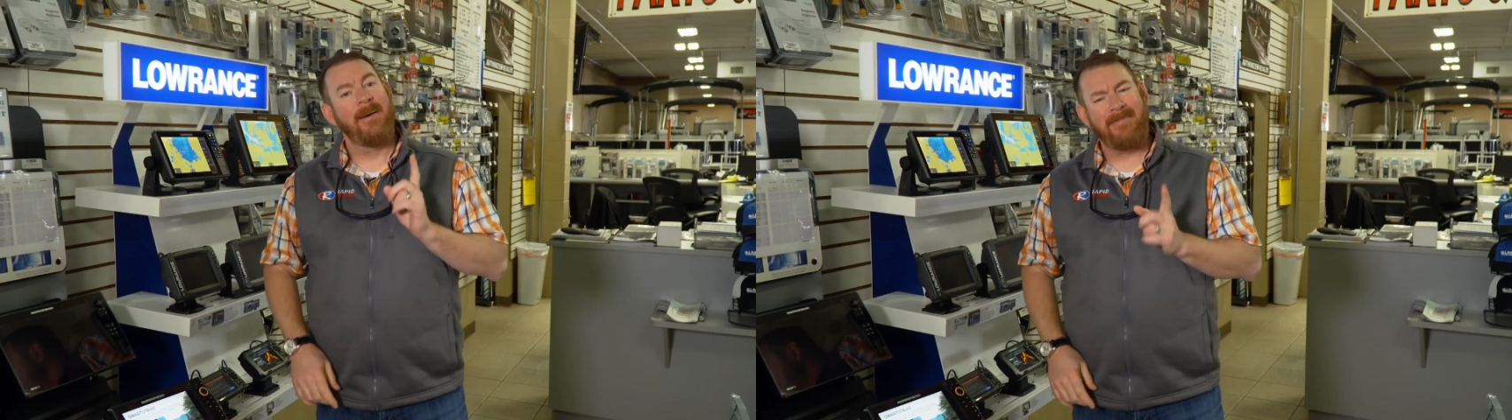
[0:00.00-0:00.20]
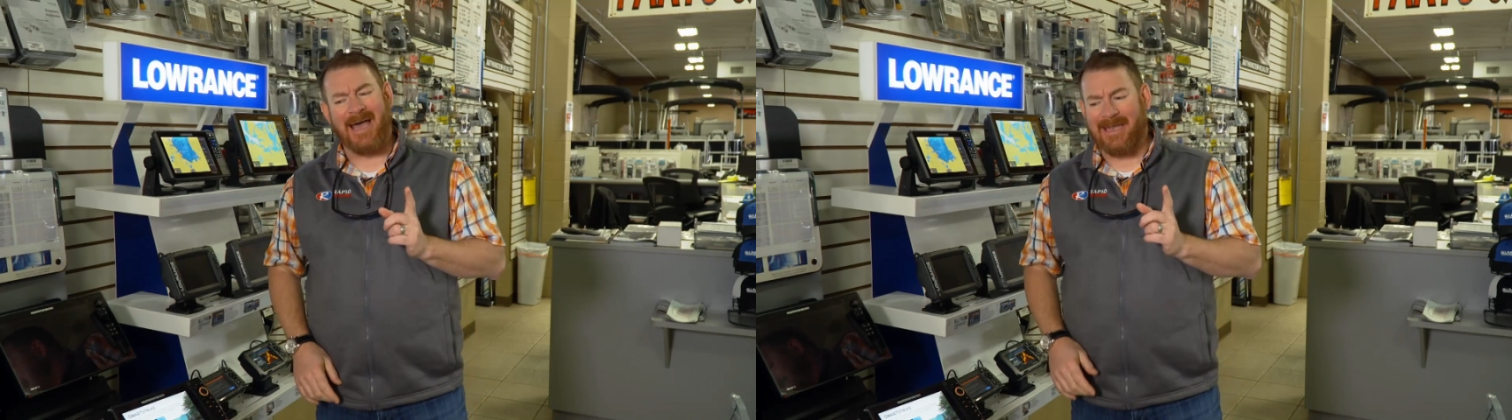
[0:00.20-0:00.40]

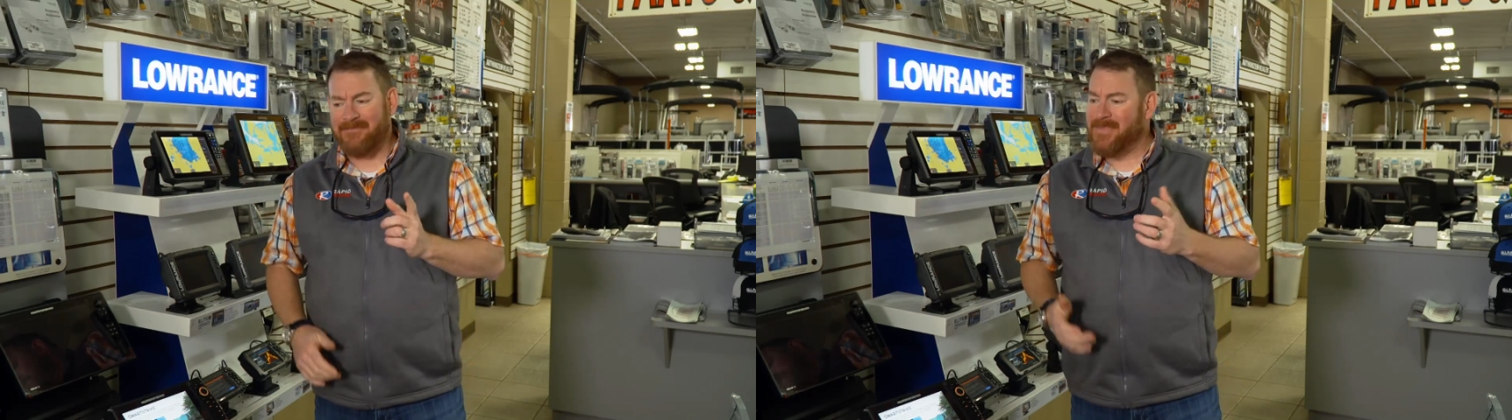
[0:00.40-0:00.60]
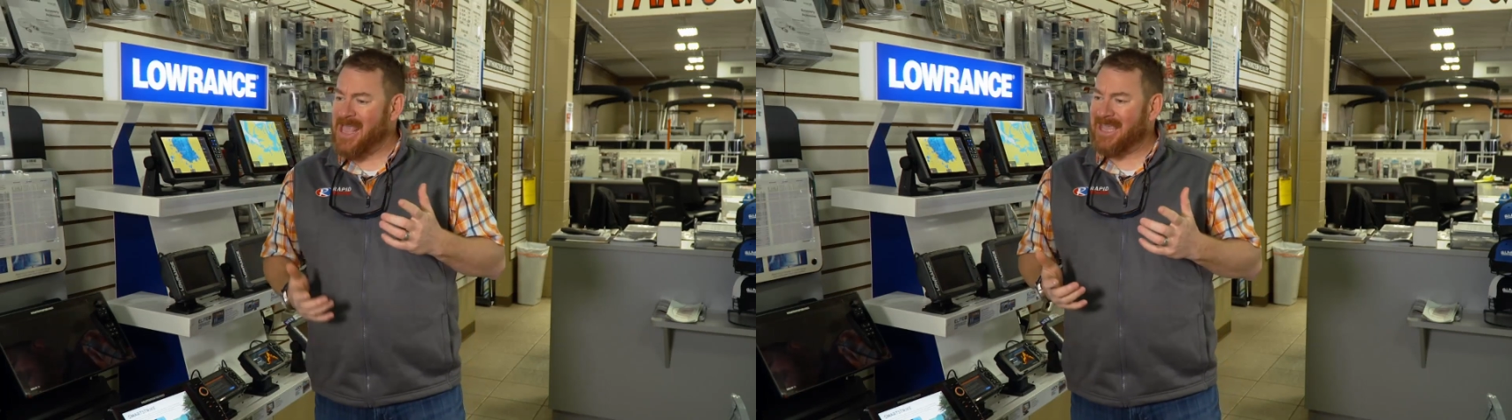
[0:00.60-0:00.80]
But
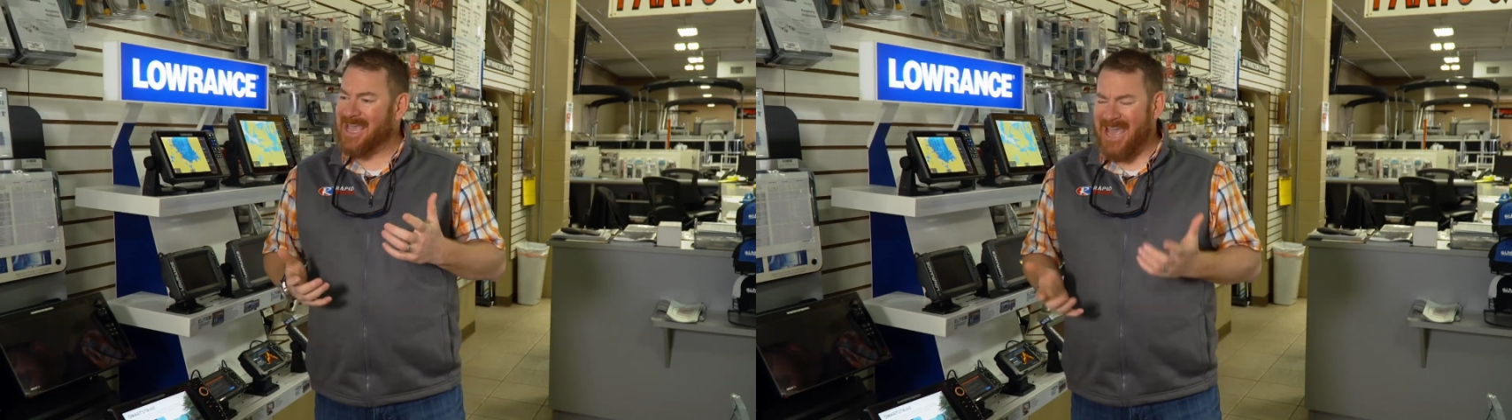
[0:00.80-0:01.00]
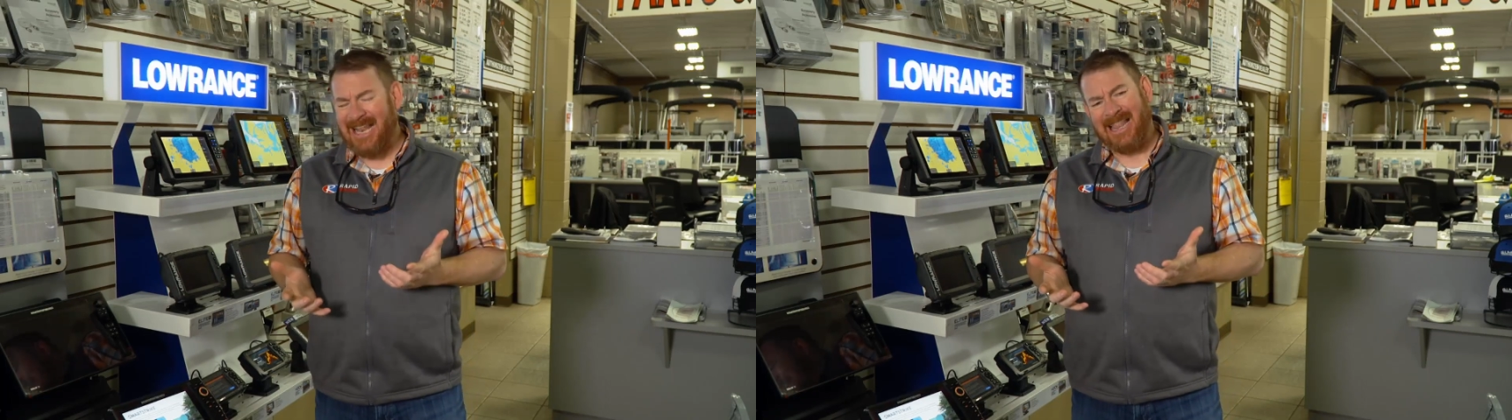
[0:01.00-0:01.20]

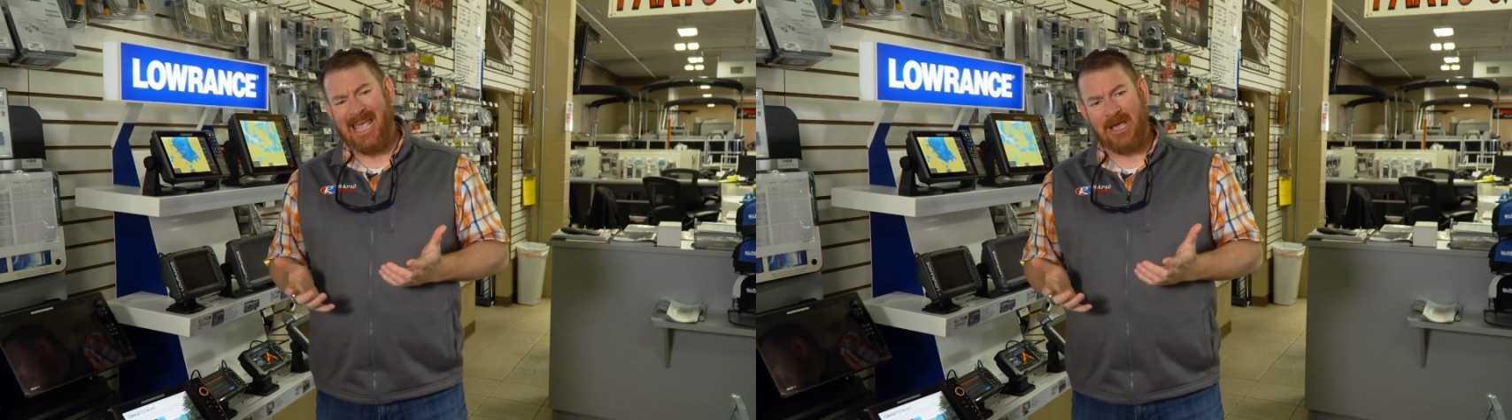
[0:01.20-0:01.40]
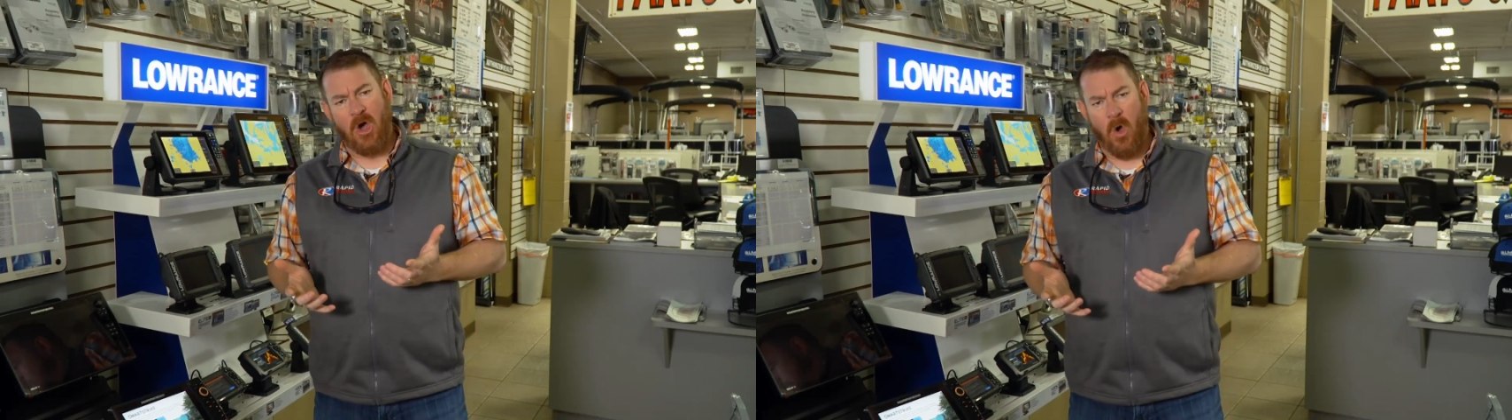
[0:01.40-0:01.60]
kind of
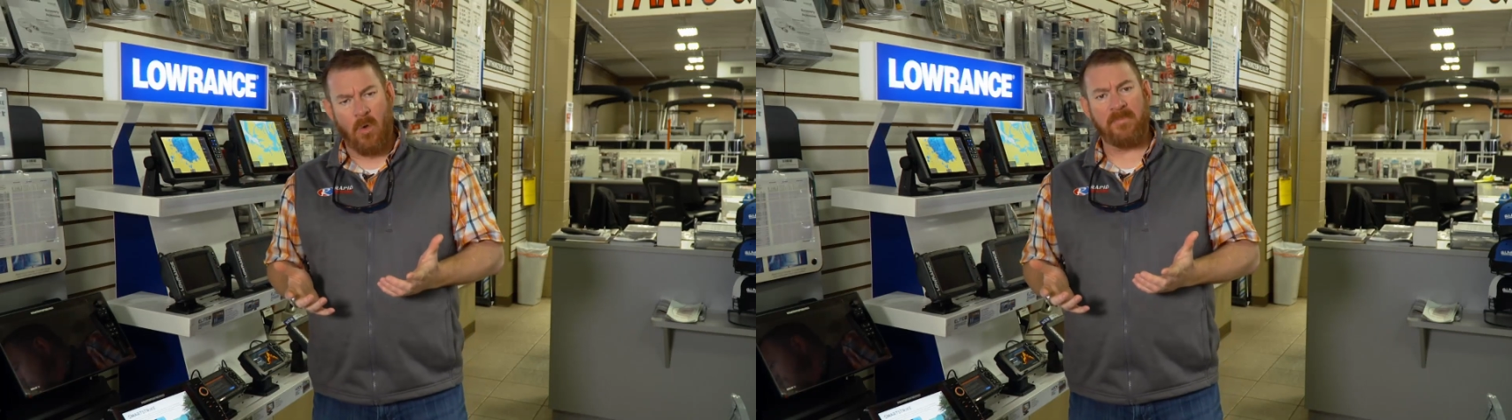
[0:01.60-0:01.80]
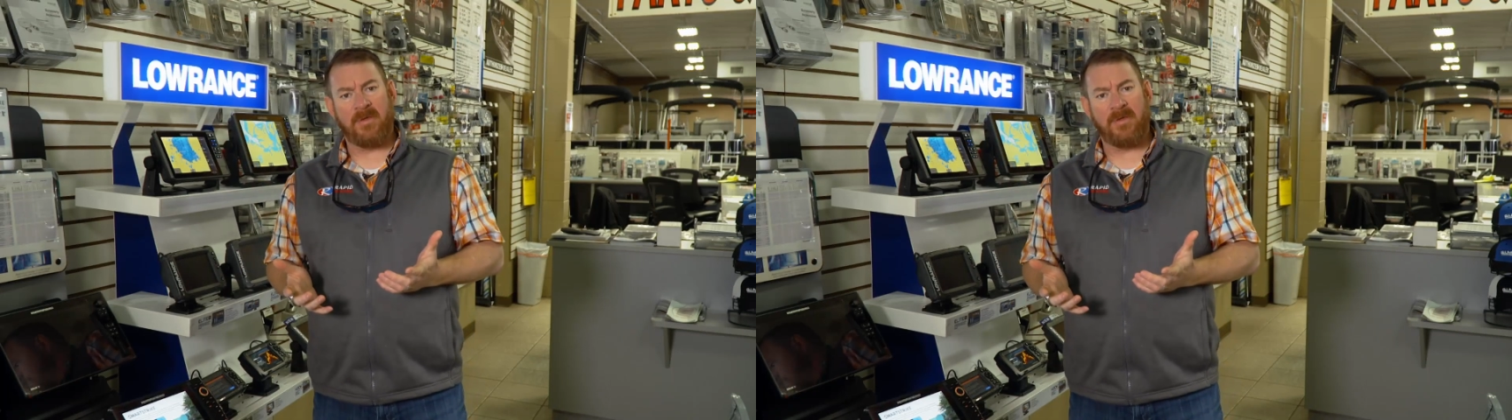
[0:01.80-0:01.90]
like a home